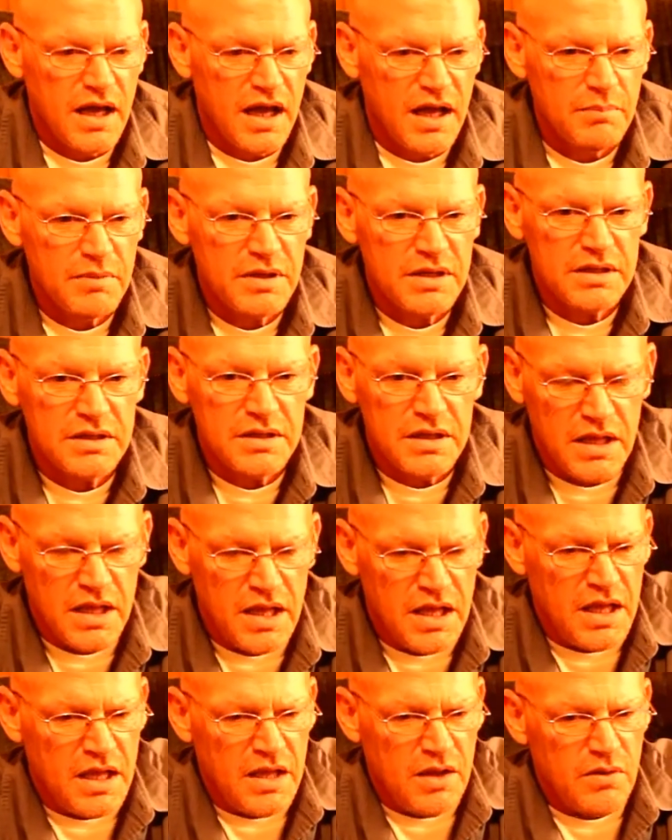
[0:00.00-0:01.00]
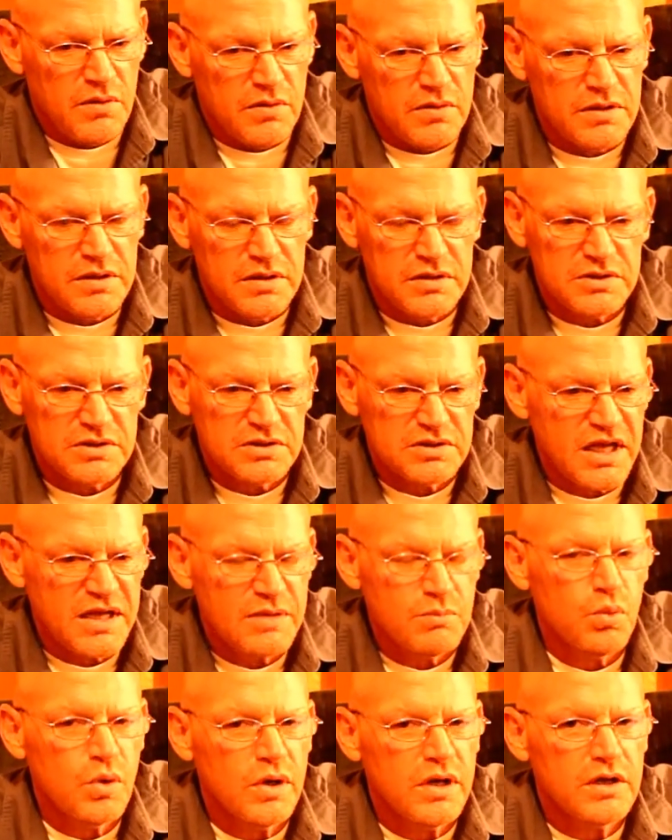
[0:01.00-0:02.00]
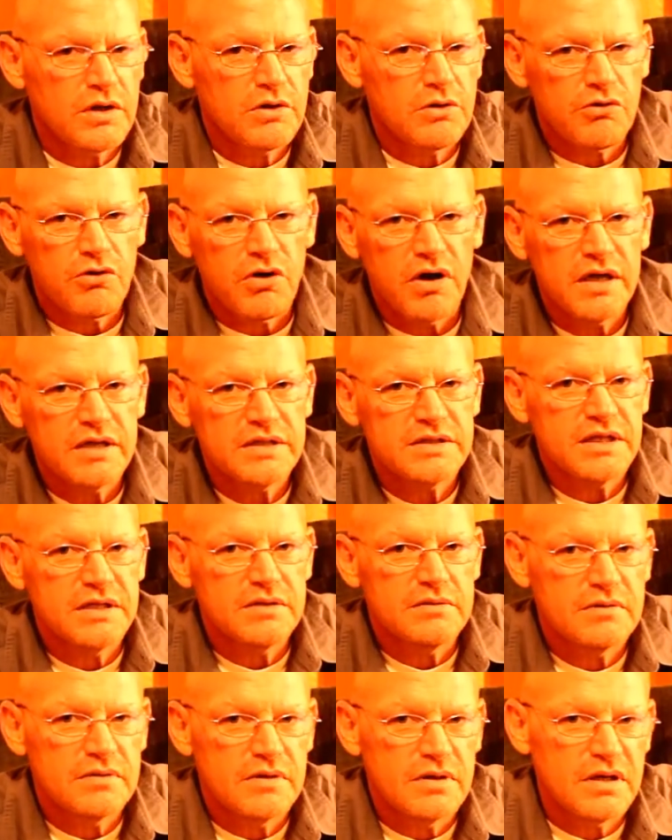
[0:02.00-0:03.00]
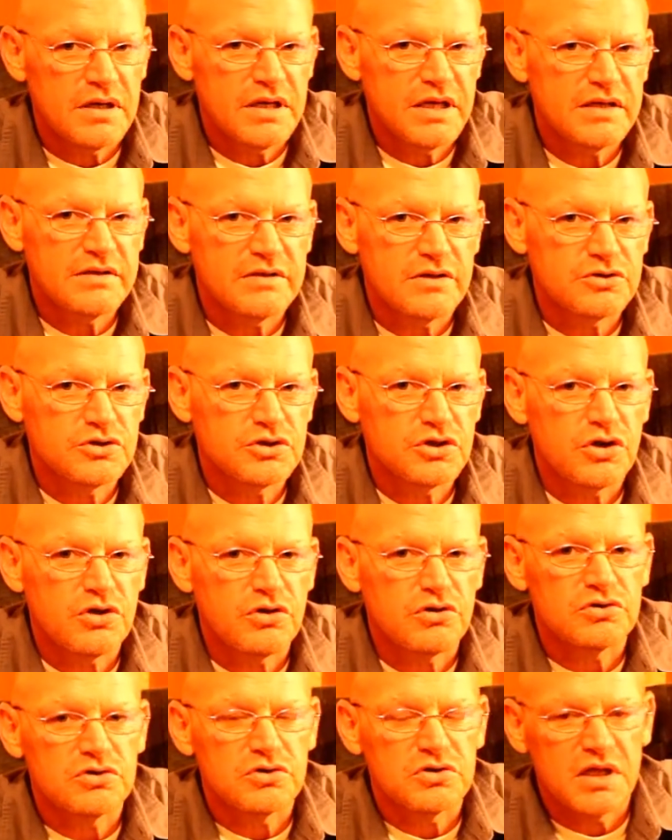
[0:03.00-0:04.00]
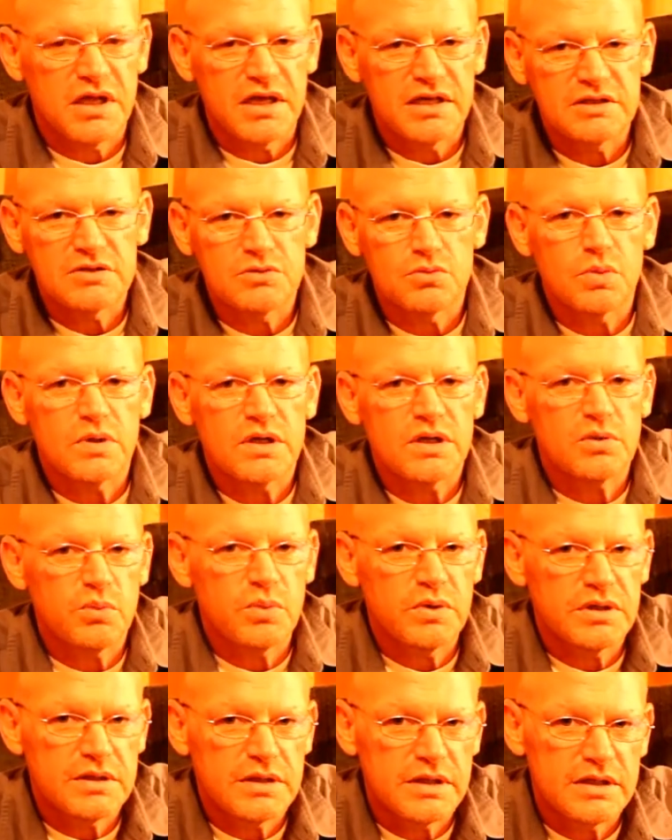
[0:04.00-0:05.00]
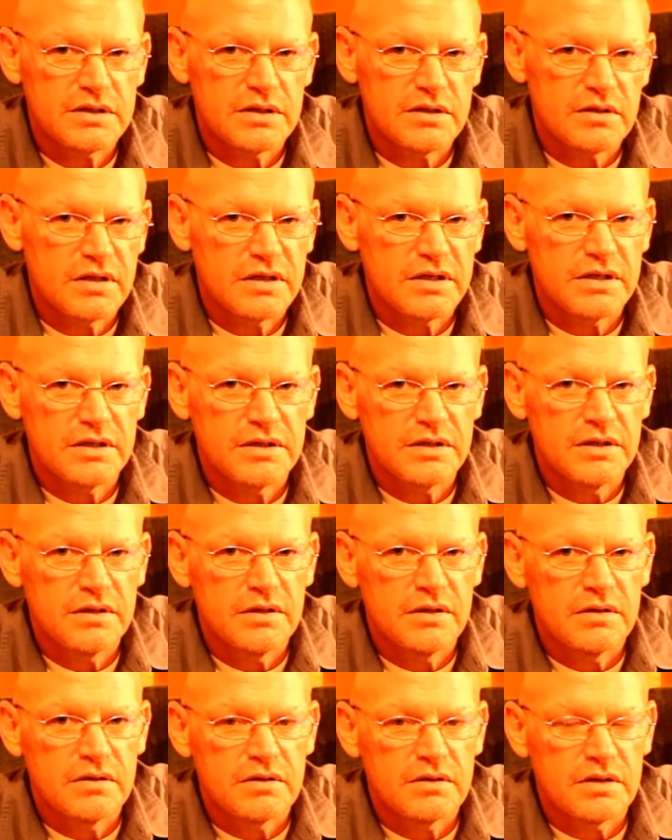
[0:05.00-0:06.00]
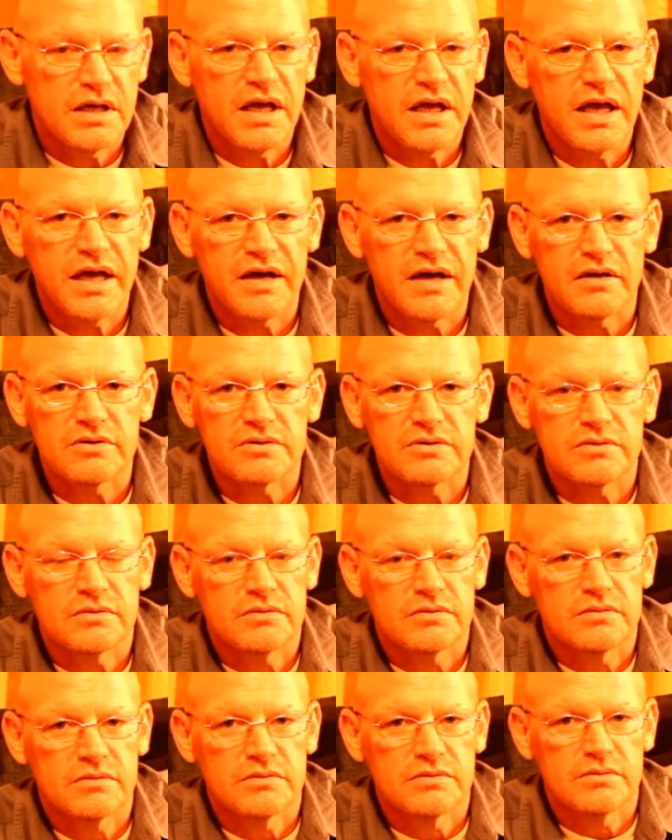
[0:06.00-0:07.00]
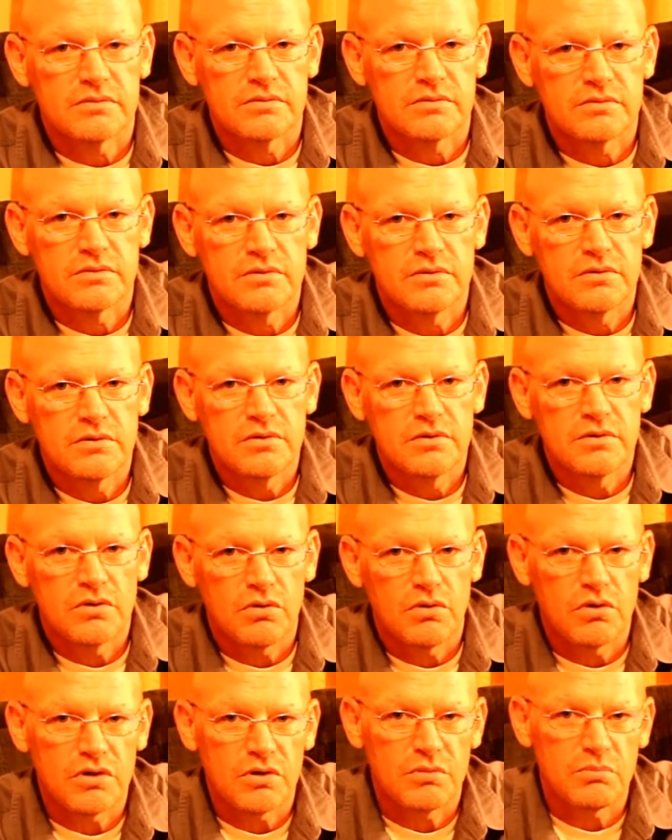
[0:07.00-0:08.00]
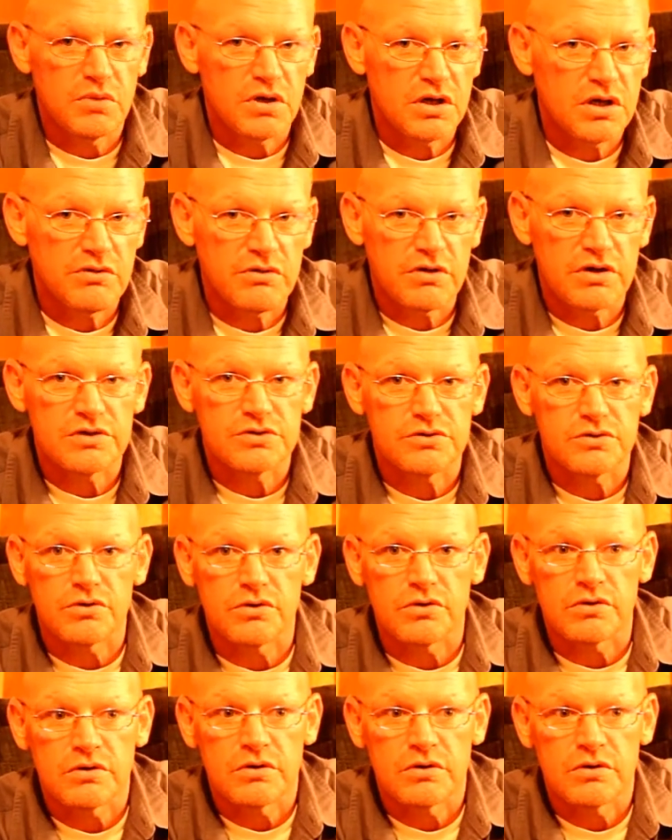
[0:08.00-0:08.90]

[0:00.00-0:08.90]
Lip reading: I mean the same way Christ led the church, that's the way we need to lead the house or the marriage.